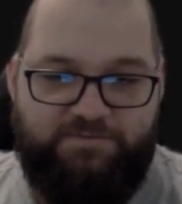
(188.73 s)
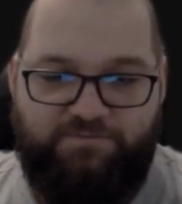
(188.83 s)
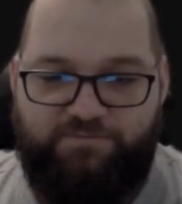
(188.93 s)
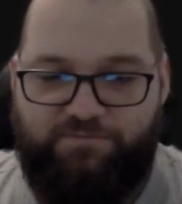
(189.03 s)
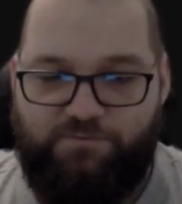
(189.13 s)

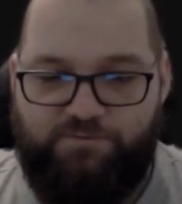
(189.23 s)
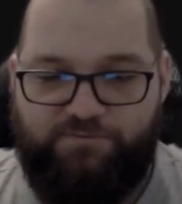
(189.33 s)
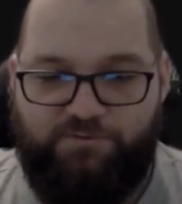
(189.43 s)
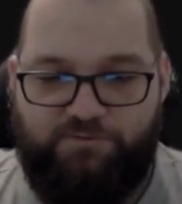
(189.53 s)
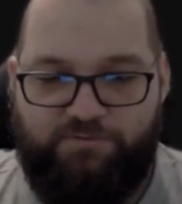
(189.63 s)

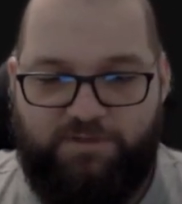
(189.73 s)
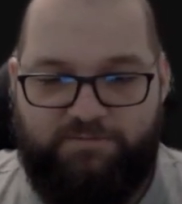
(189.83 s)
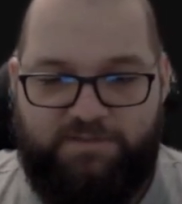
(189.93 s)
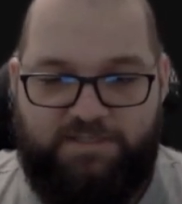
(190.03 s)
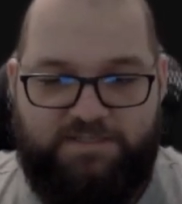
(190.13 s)
for
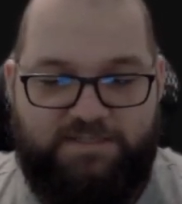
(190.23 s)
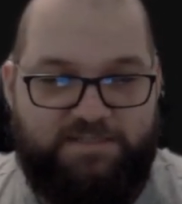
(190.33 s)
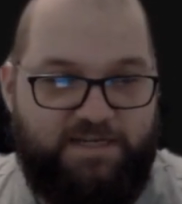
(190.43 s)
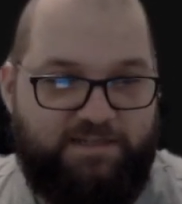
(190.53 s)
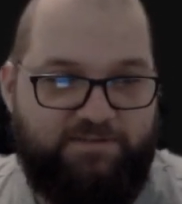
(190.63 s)
this
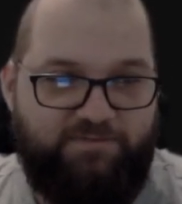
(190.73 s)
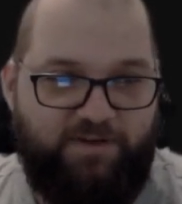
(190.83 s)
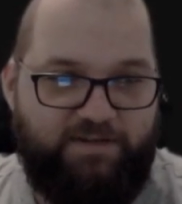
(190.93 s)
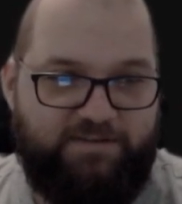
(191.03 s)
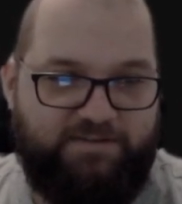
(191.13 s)
exact
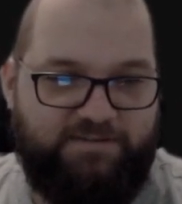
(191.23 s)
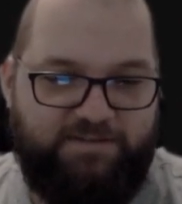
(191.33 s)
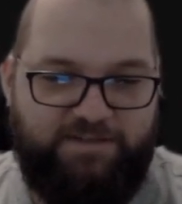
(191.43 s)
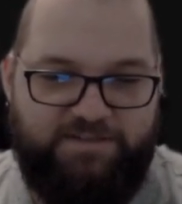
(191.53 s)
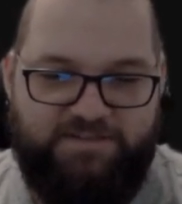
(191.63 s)
effect
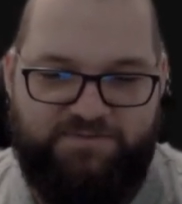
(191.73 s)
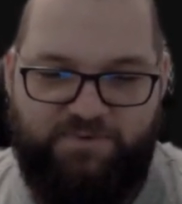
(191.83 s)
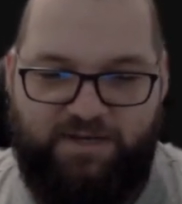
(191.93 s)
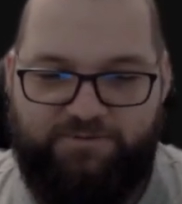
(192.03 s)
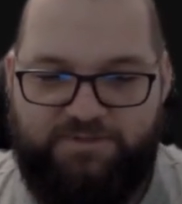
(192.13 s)
is
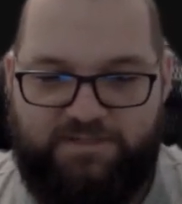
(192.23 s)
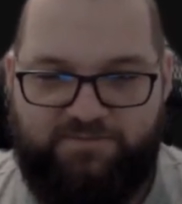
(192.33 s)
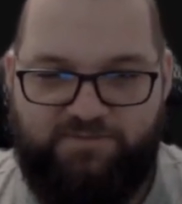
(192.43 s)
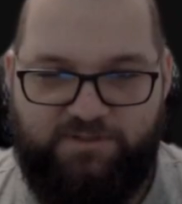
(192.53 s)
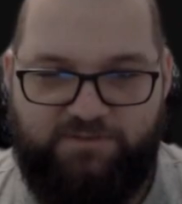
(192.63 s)
what I was
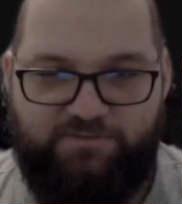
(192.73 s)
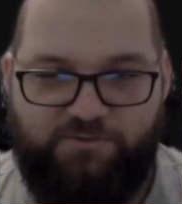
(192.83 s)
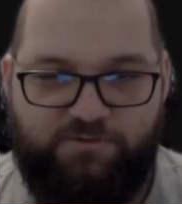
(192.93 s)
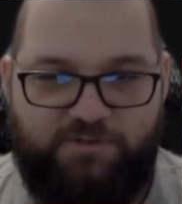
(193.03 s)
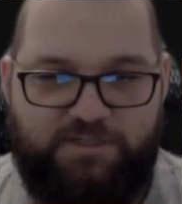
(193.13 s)
referring
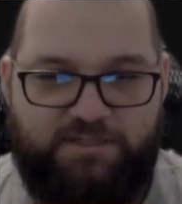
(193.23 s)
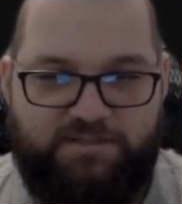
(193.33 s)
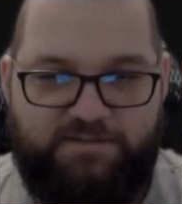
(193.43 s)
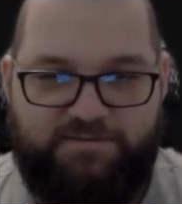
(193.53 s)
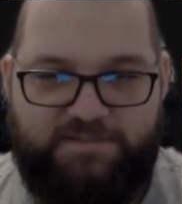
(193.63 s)

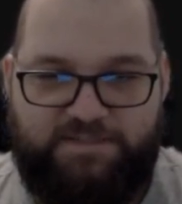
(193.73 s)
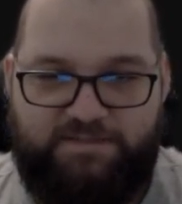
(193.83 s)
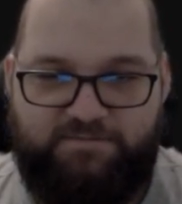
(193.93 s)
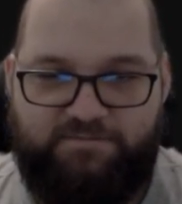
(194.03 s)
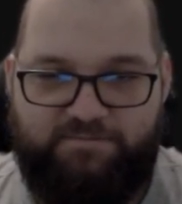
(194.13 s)
for
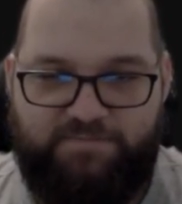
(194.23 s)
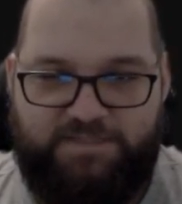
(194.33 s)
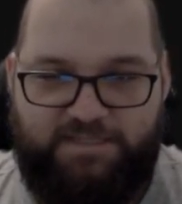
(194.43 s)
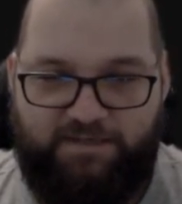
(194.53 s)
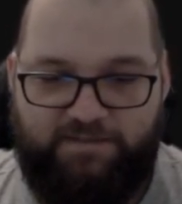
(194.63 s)

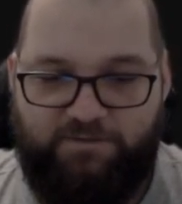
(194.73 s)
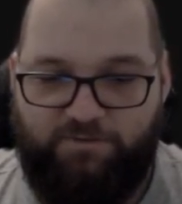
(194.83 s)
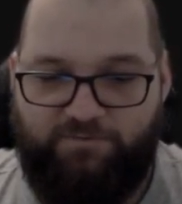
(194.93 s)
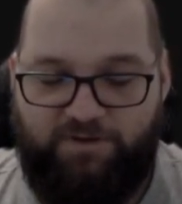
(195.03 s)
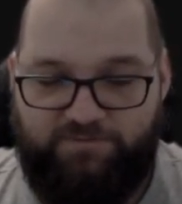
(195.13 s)
stacked in
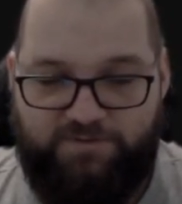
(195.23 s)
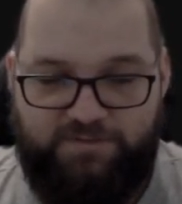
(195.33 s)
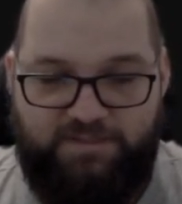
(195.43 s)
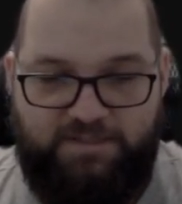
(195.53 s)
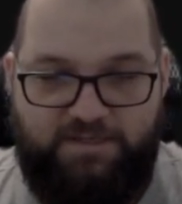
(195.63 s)
your favor,
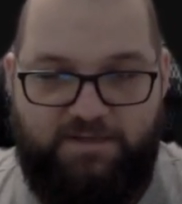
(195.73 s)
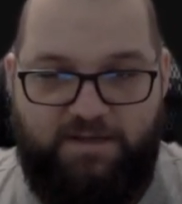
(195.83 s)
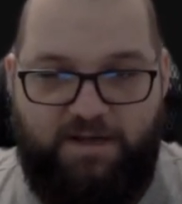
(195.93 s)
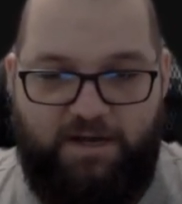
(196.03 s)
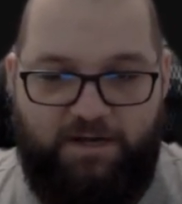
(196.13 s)

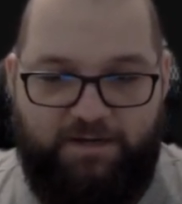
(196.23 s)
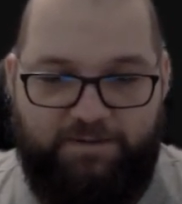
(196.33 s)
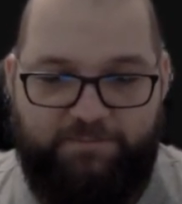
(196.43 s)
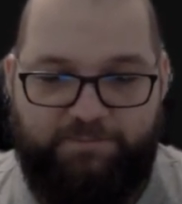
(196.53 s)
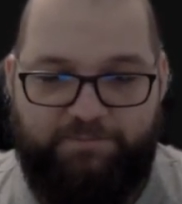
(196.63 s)

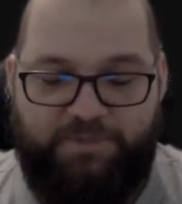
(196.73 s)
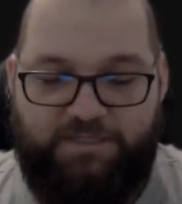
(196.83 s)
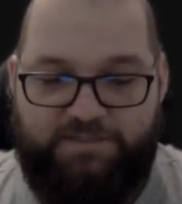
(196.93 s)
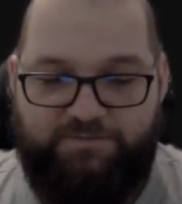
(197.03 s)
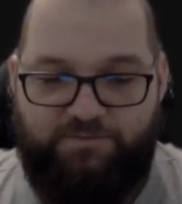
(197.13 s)

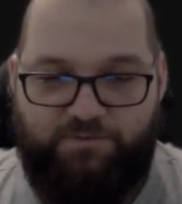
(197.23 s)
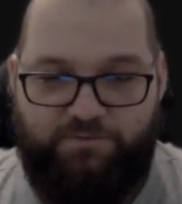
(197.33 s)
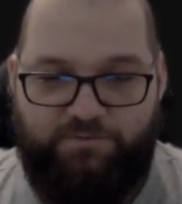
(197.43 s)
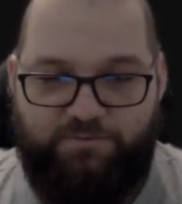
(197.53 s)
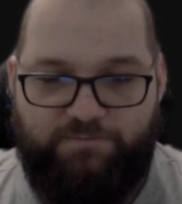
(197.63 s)
because if
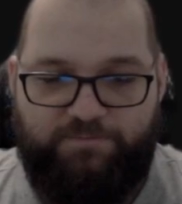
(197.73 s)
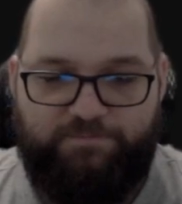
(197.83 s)
you